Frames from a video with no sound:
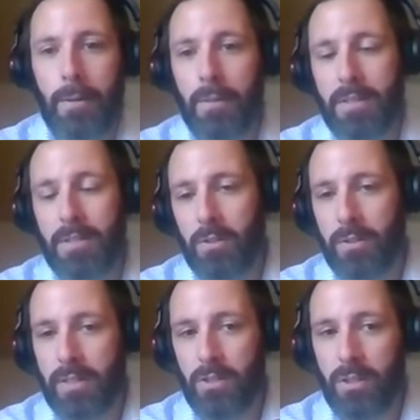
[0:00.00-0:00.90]
This
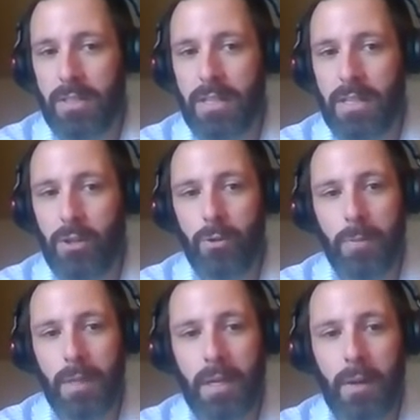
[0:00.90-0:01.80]
will continue to
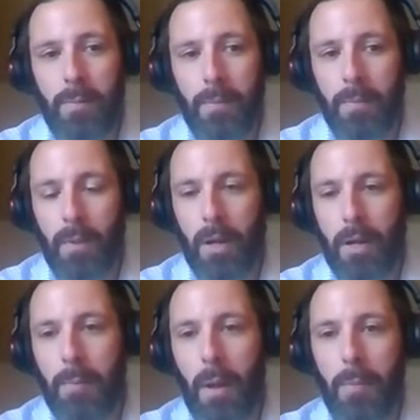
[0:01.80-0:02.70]
become
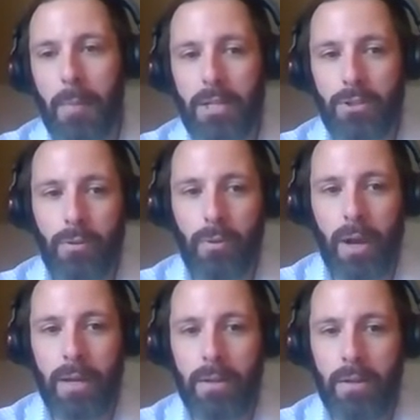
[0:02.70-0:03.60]
a major
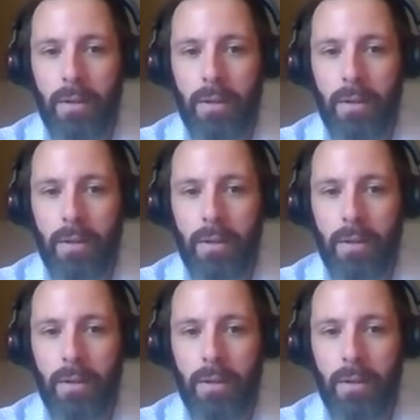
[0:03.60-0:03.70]
threat.